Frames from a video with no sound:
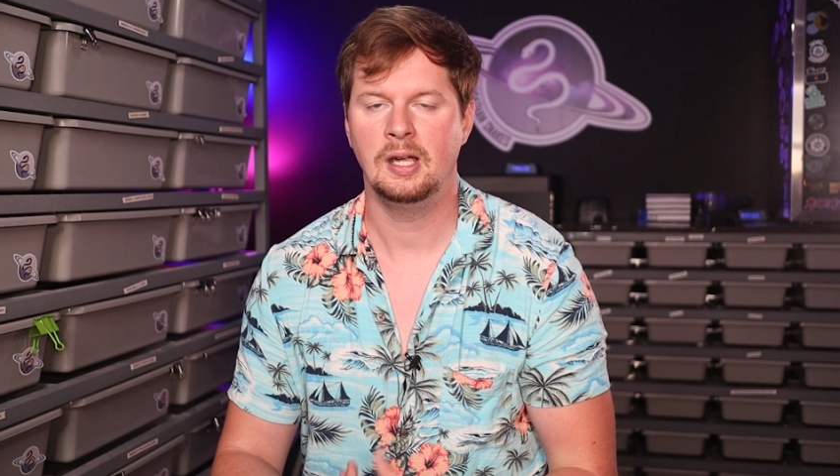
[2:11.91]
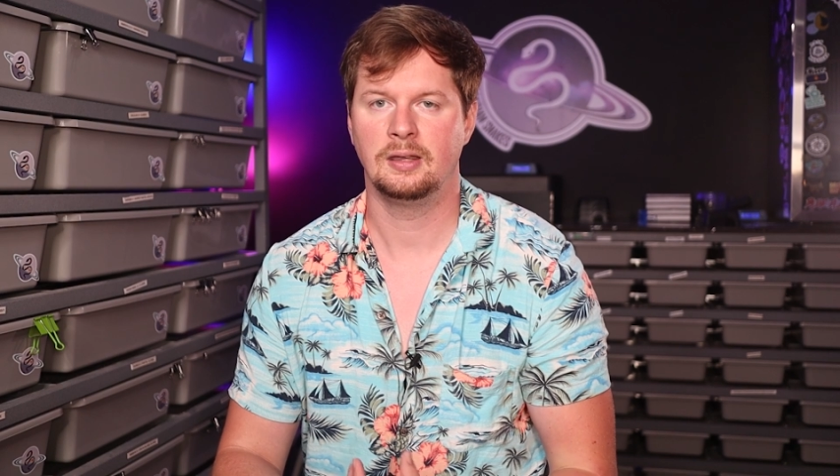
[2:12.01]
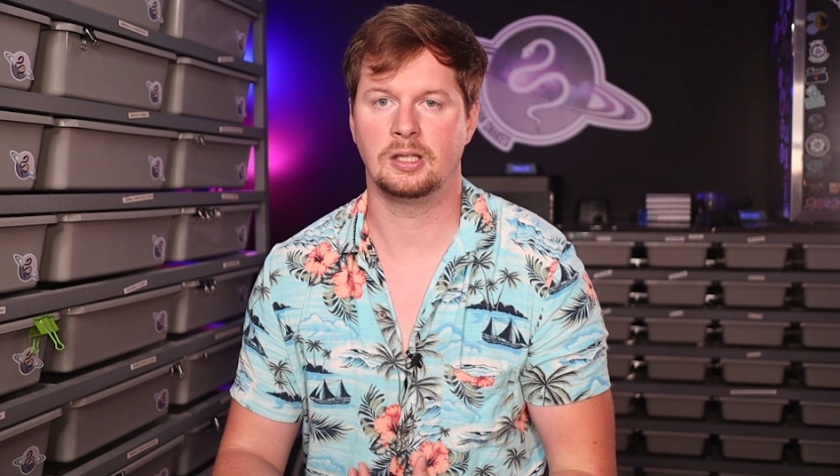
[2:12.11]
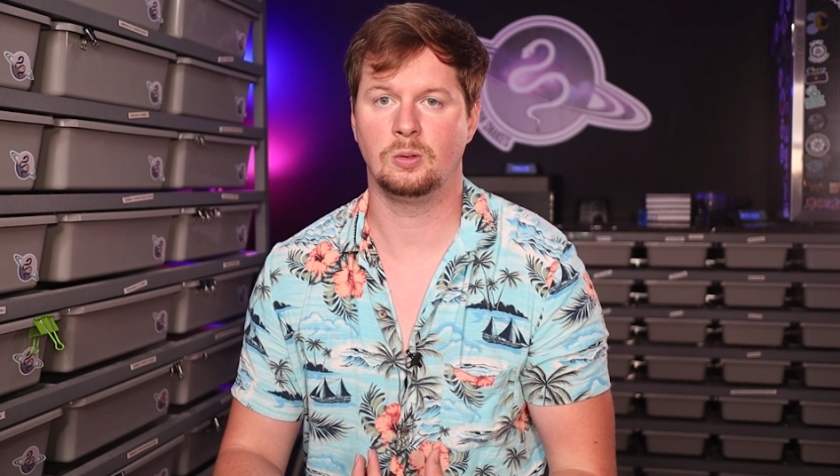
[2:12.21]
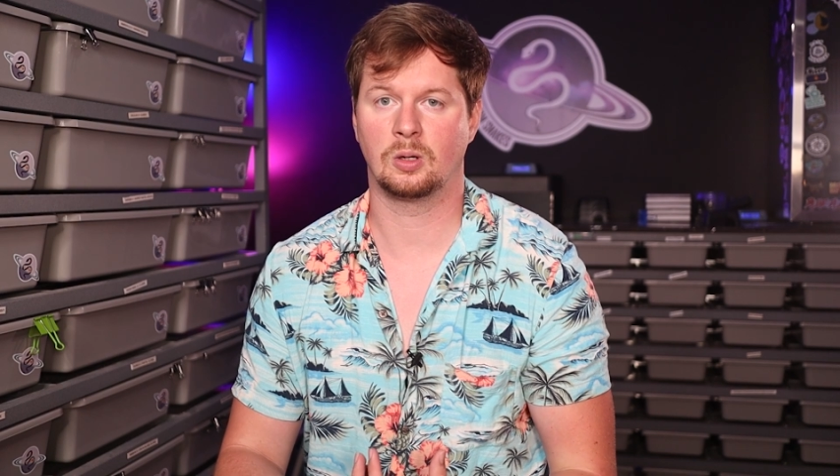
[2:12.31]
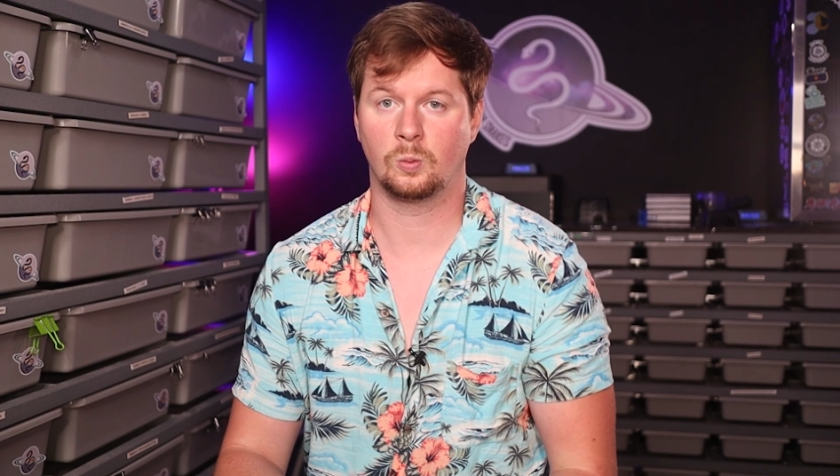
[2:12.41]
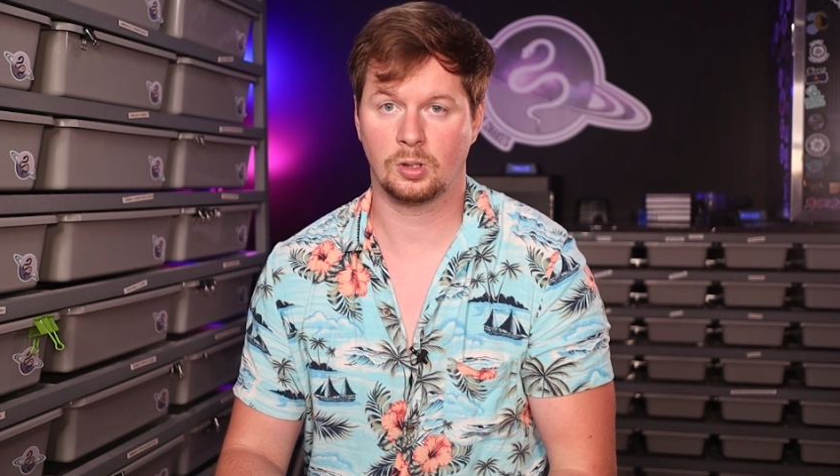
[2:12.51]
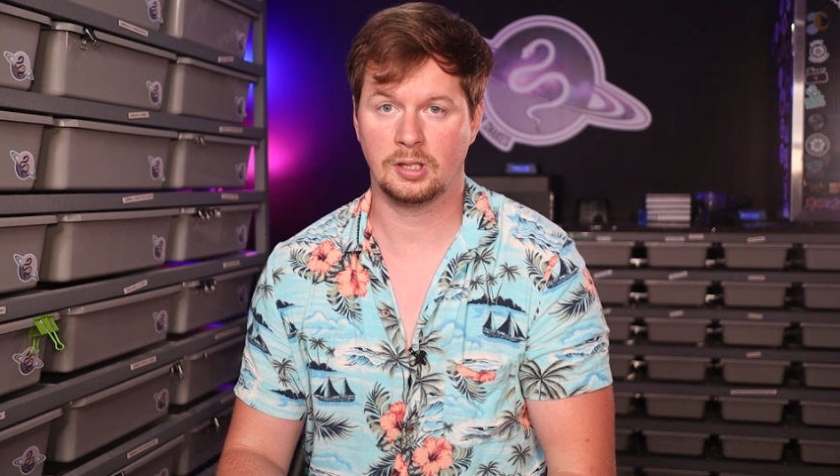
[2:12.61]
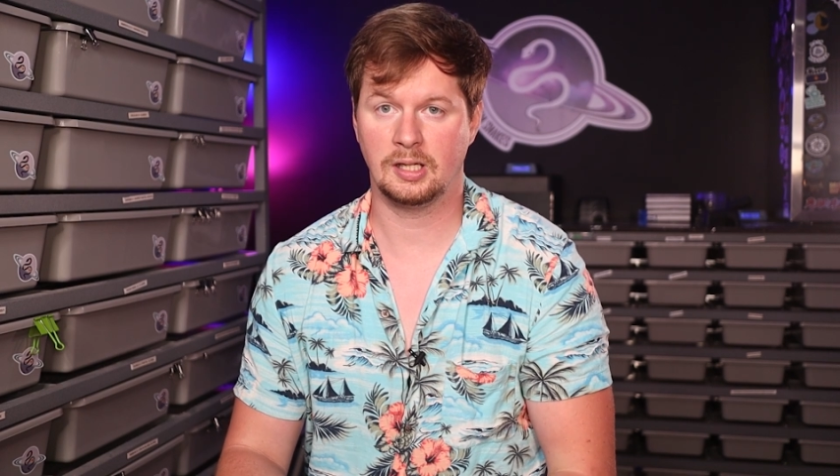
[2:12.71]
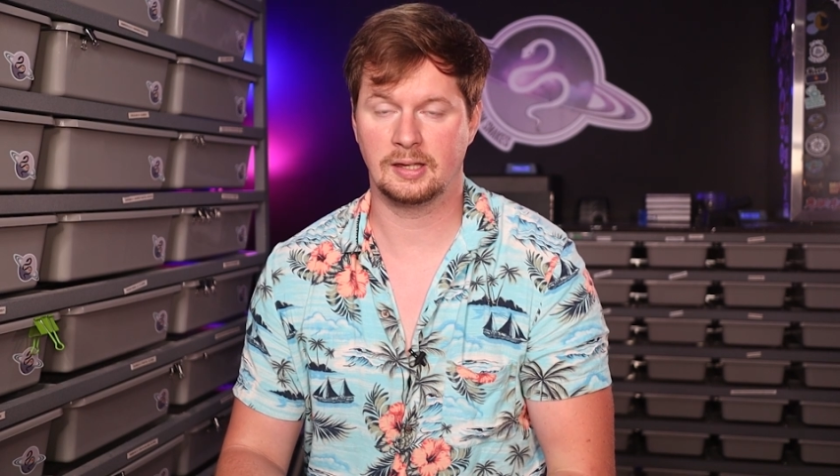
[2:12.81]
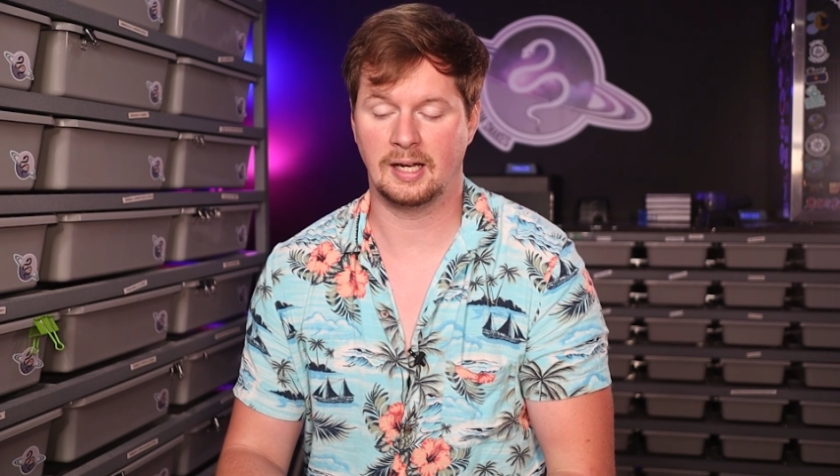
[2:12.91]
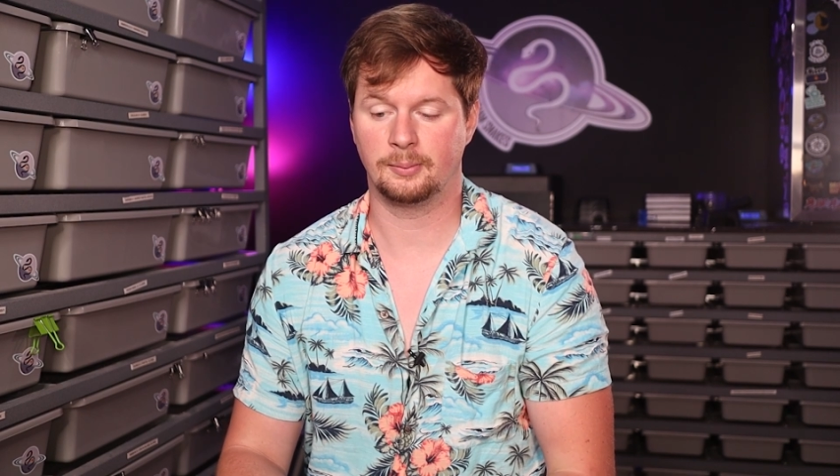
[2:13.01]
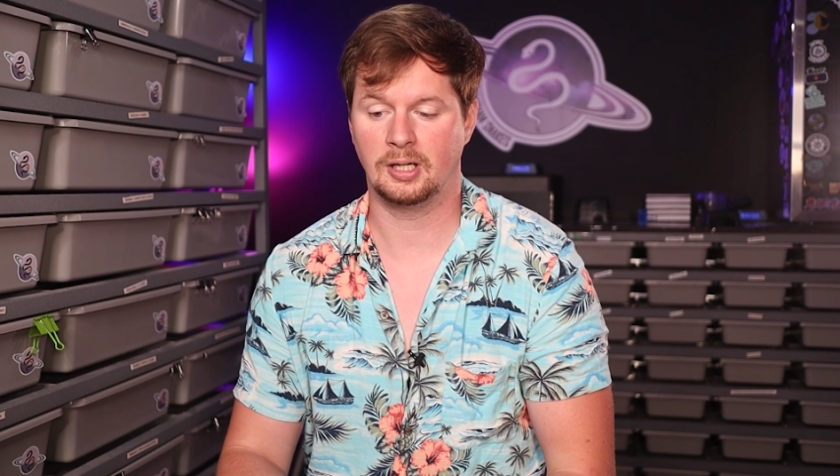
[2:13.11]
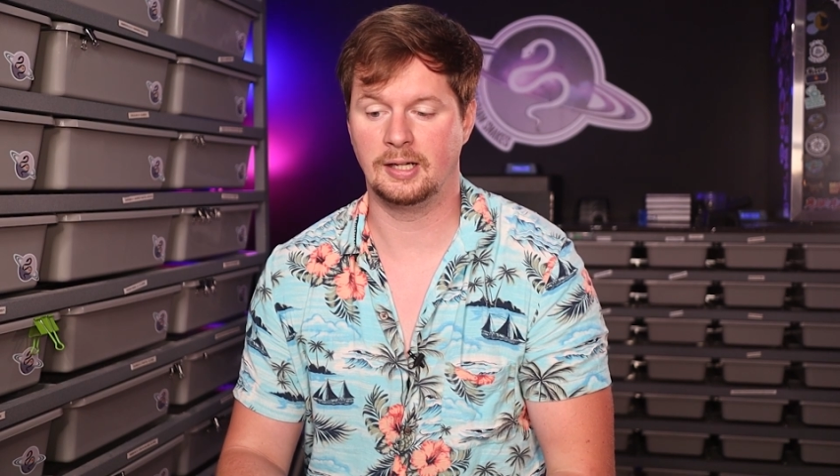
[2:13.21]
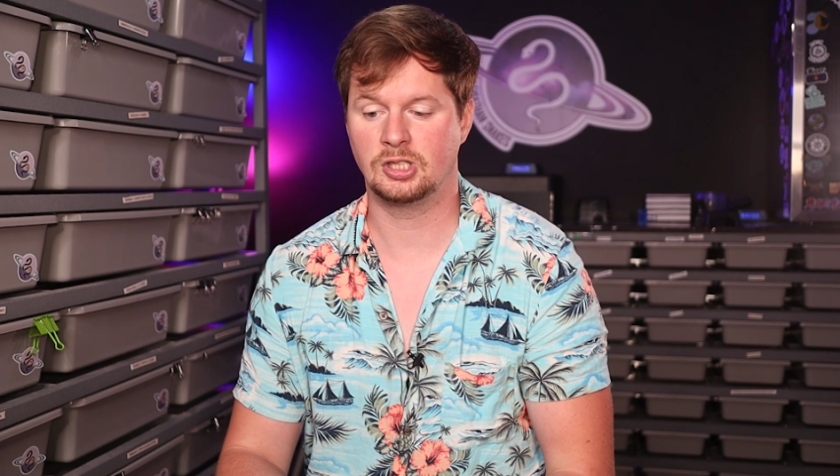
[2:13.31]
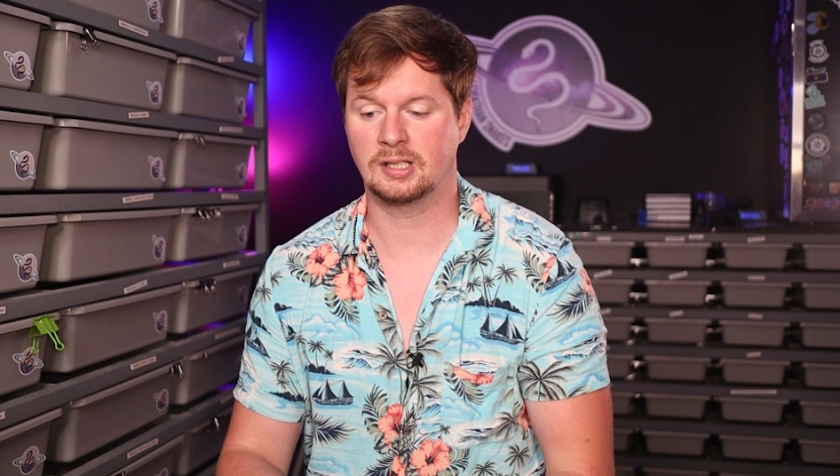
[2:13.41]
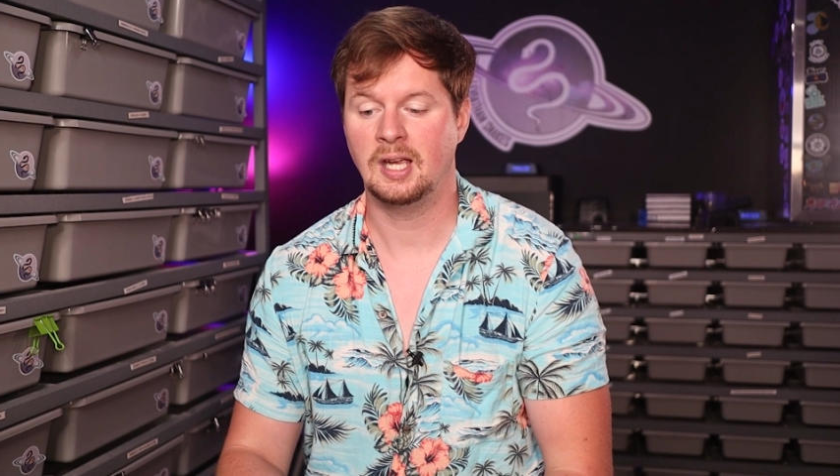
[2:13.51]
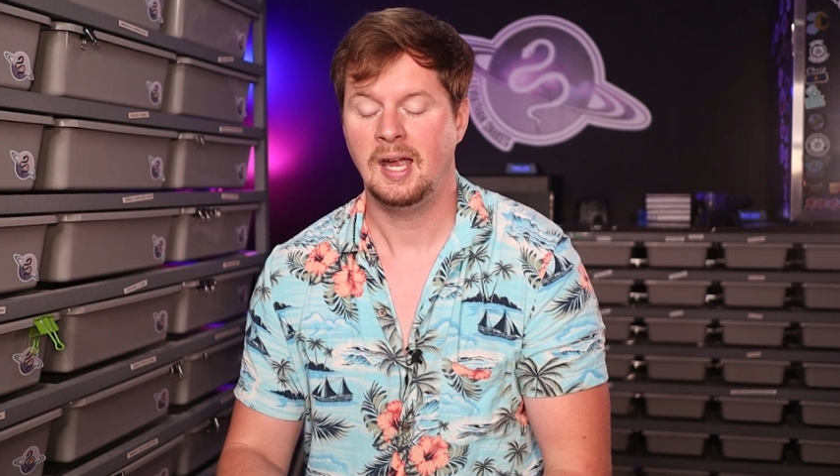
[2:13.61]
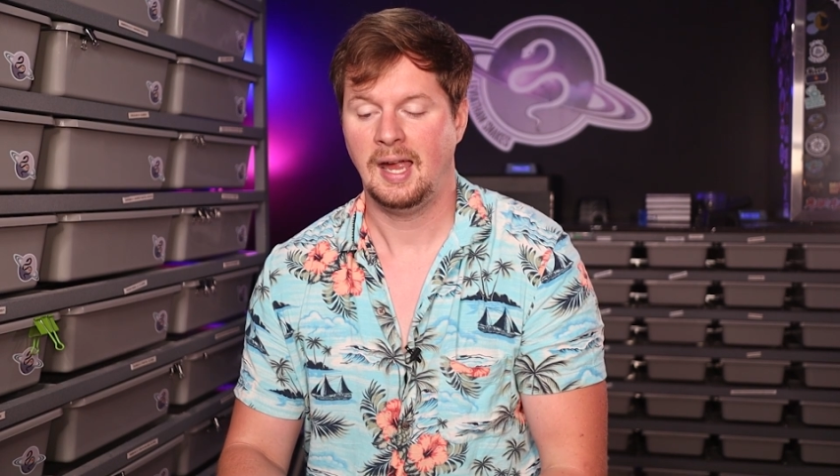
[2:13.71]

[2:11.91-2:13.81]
that you are working in that project